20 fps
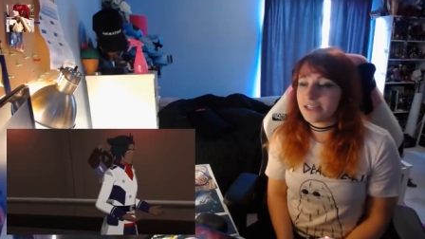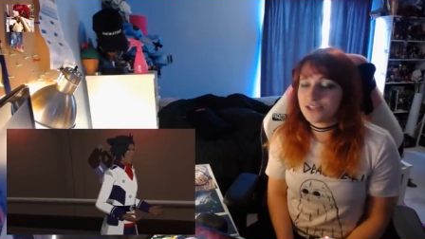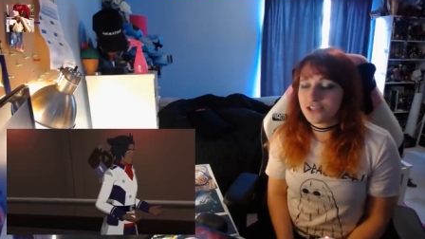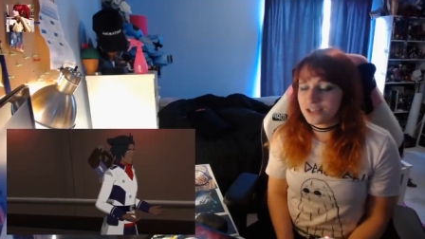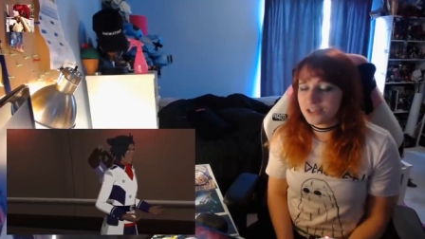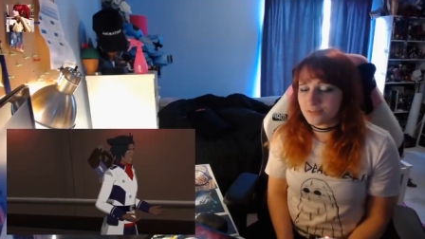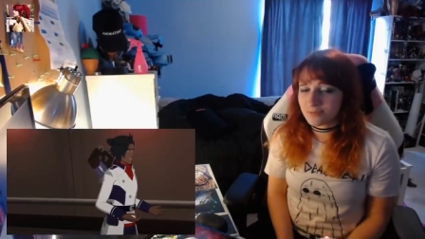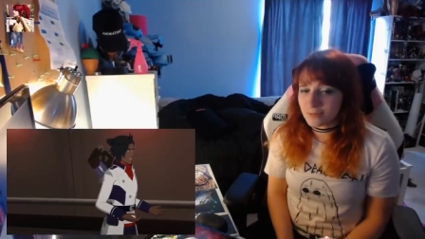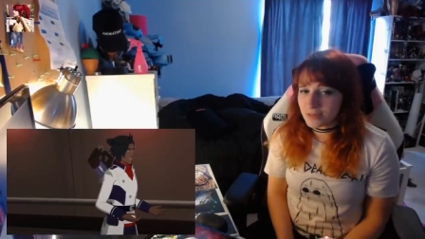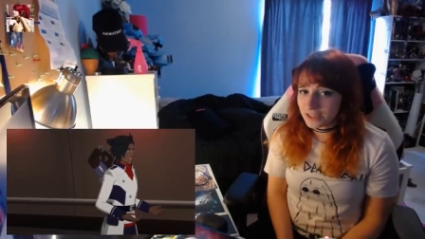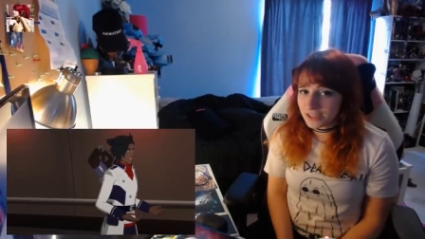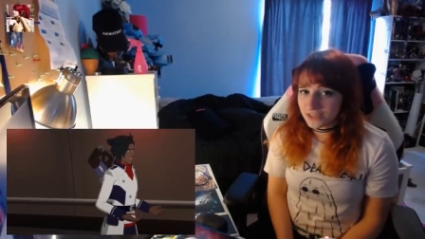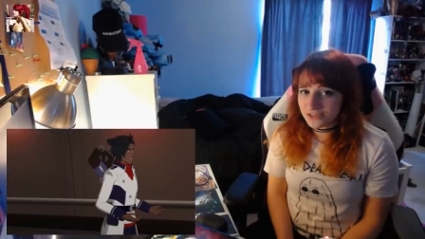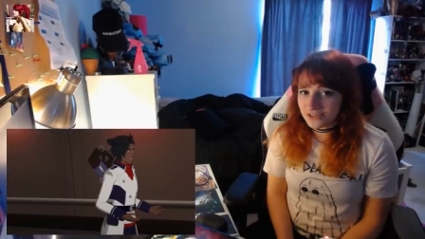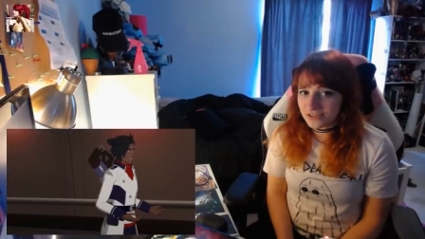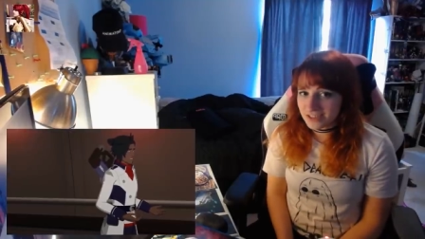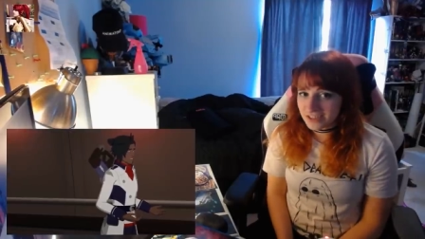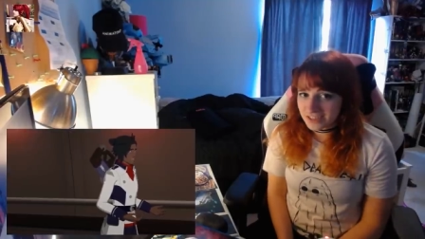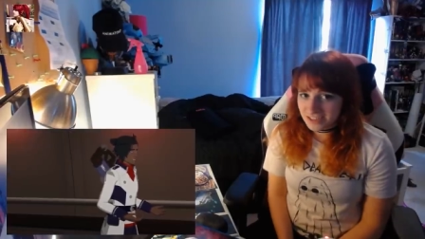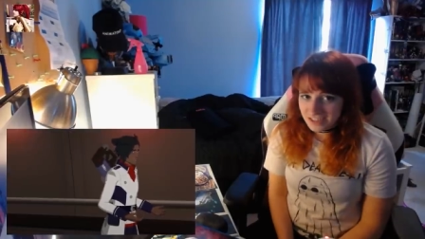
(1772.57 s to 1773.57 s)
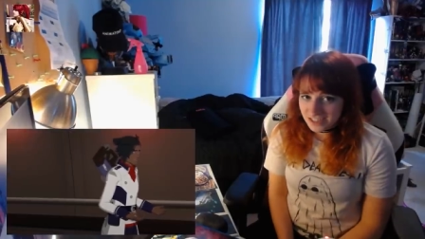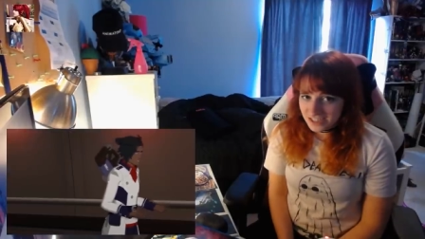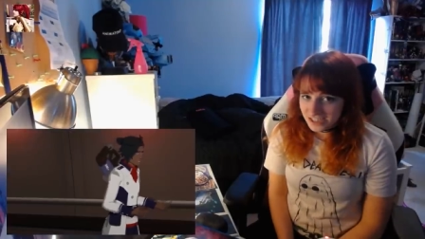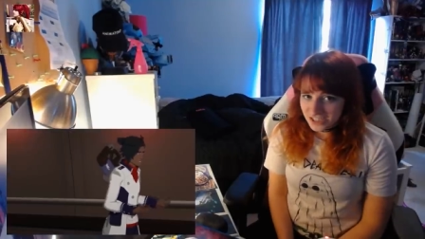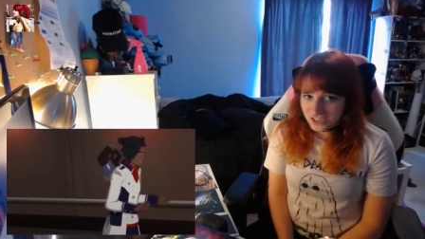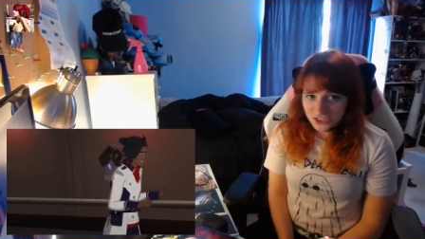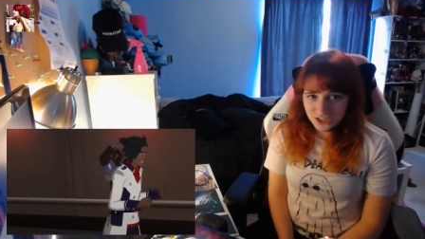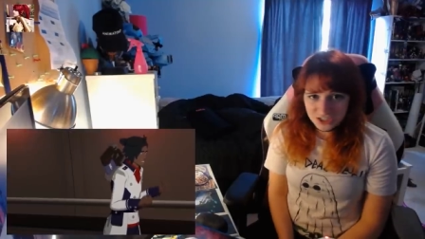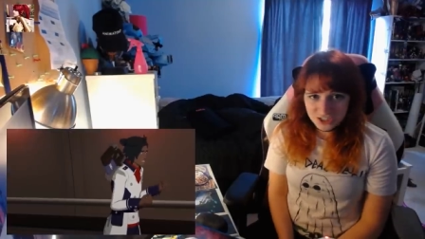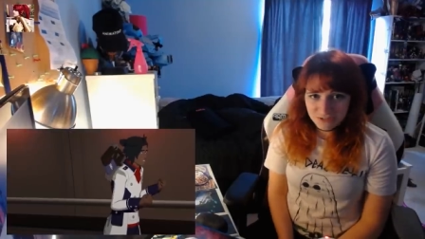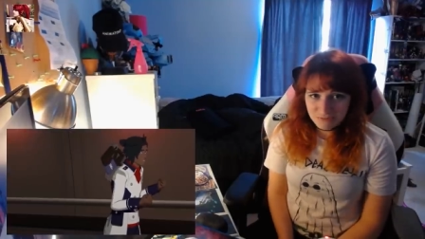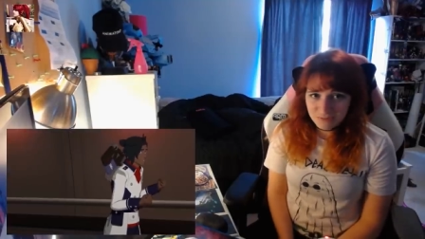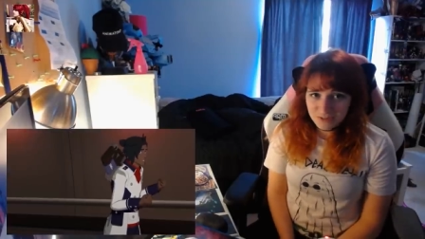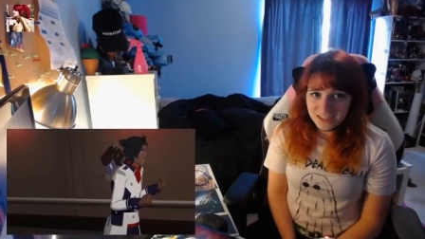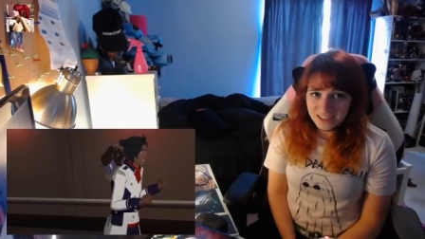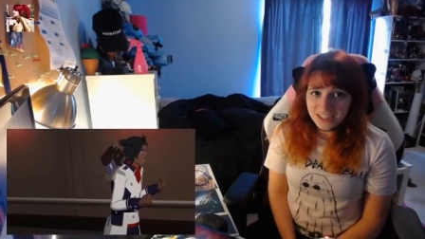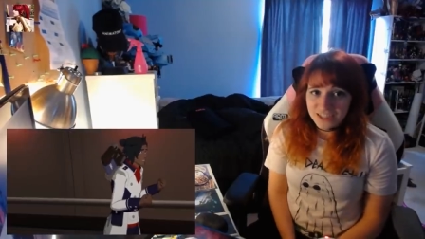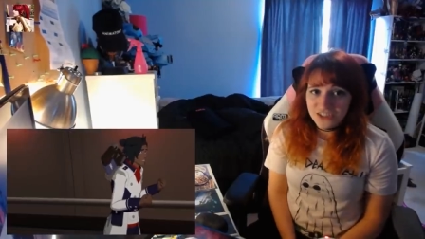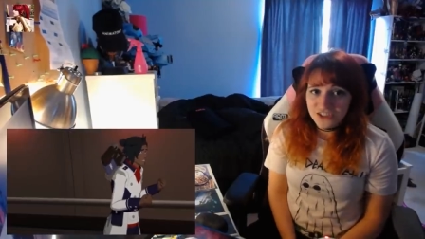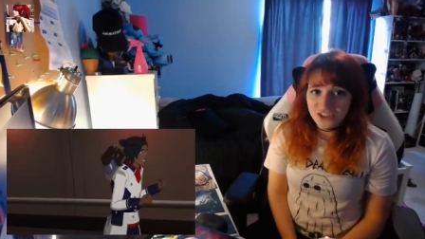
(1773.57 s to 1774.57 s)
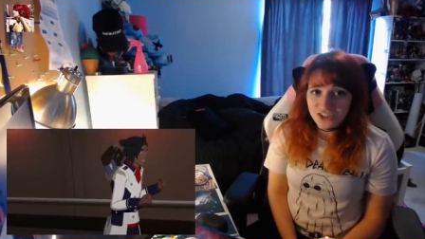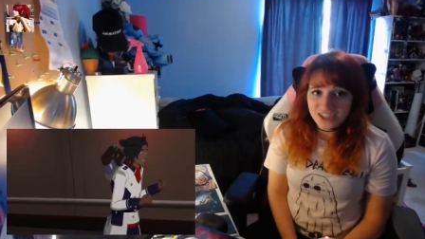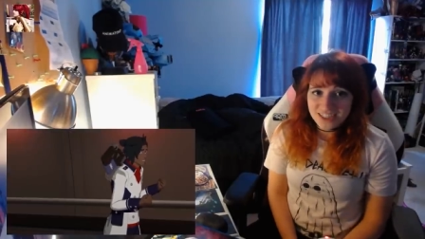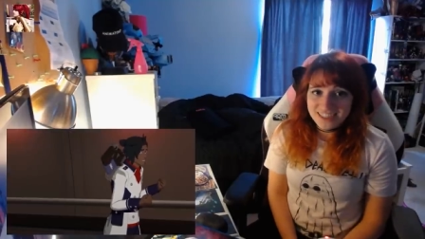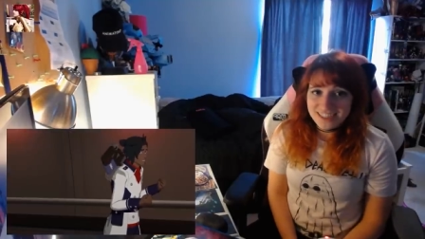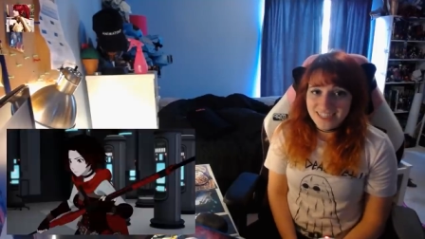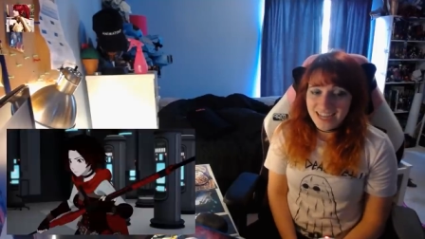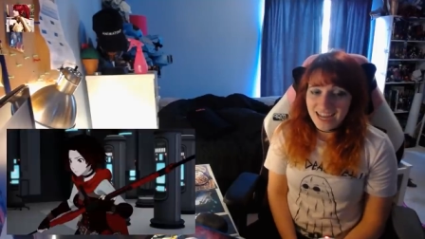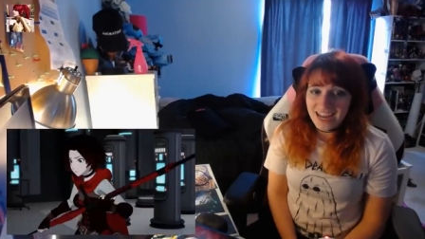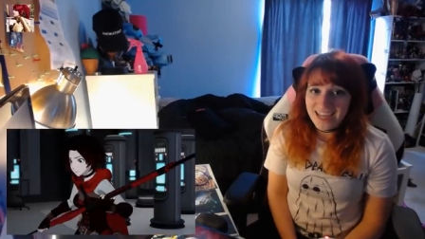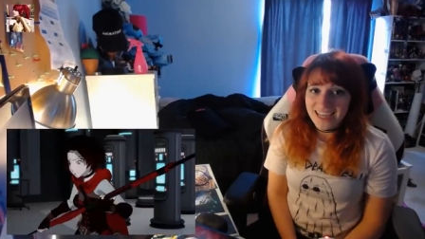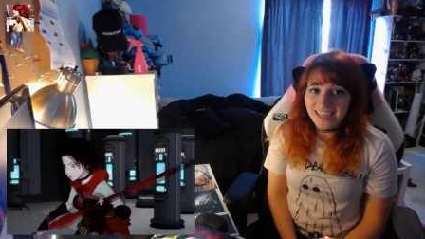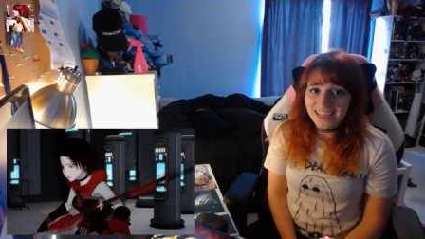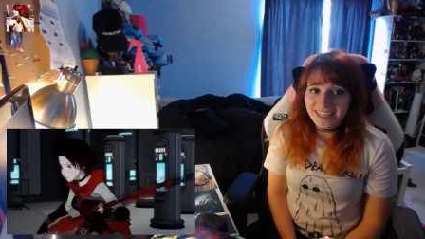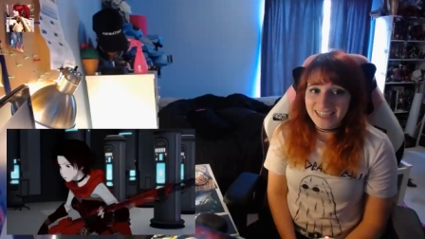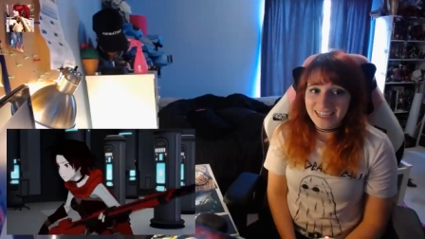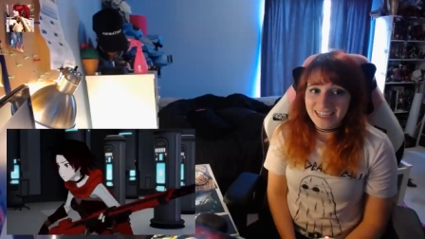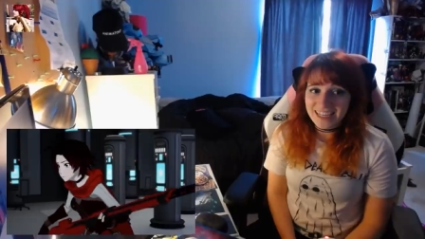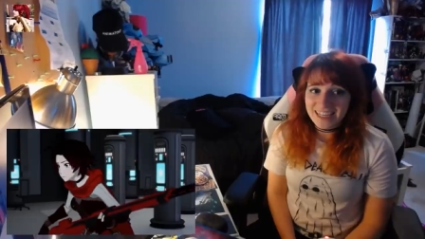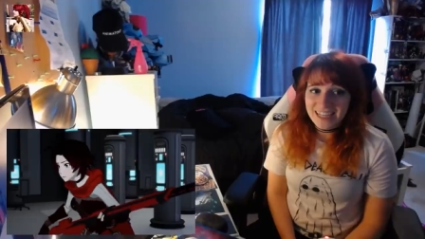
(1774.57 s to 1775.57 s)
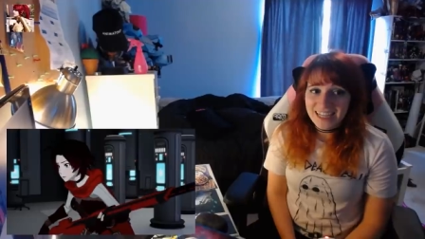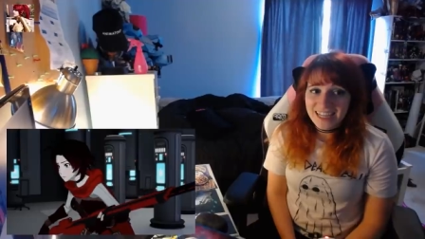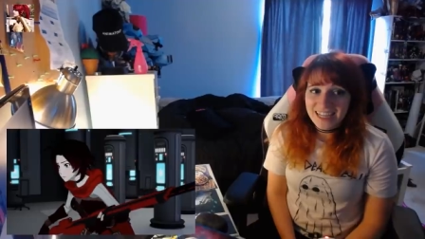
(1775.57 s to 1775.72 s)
She's really just she's really just taking it.